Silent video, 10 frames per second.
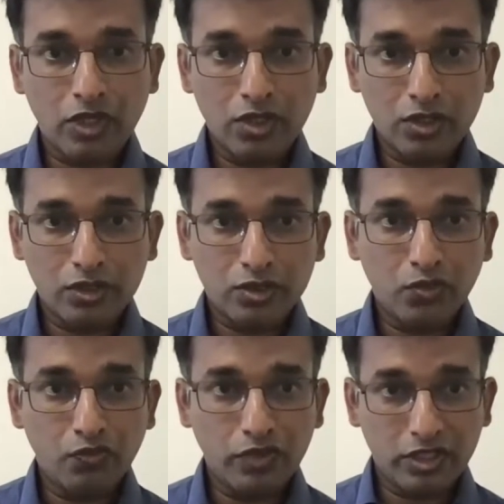So
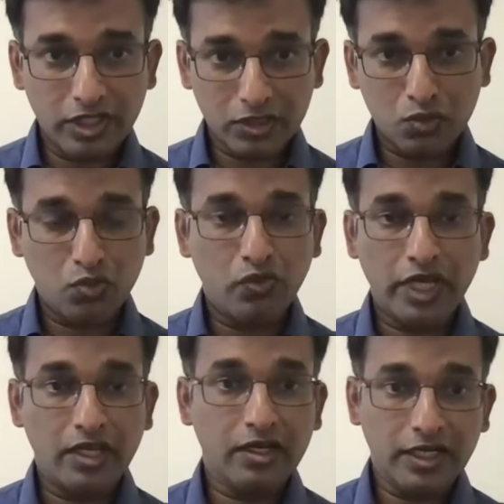with this, we
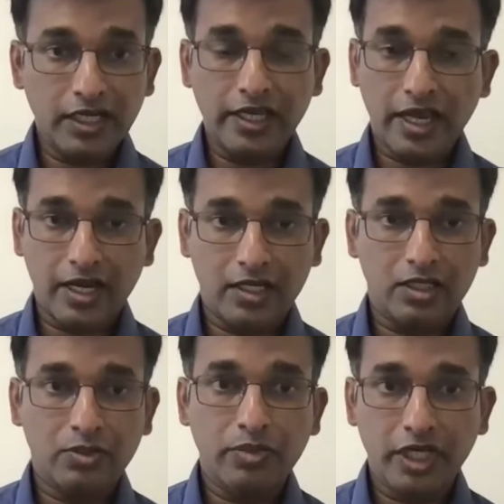really had the
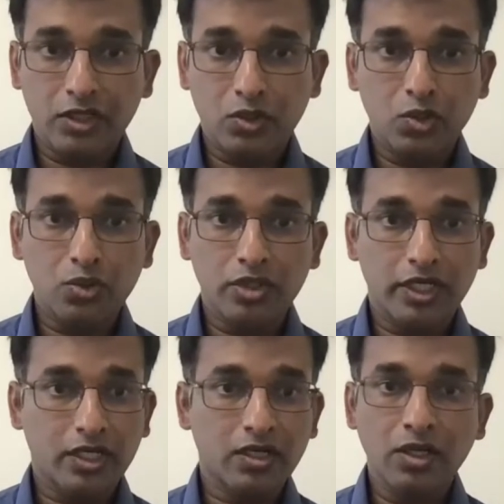breakthrough
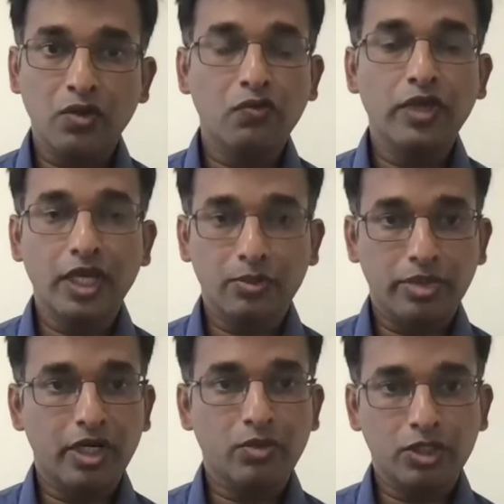that we can pretty
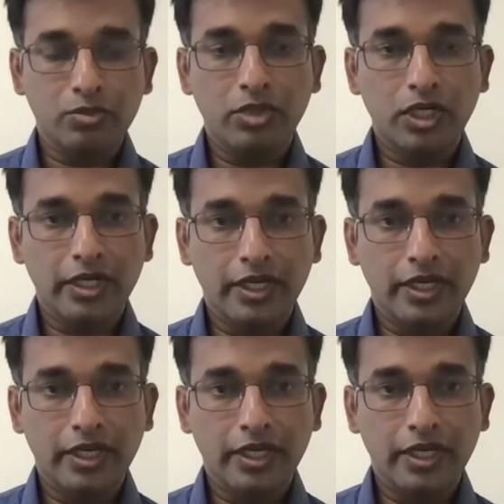much build any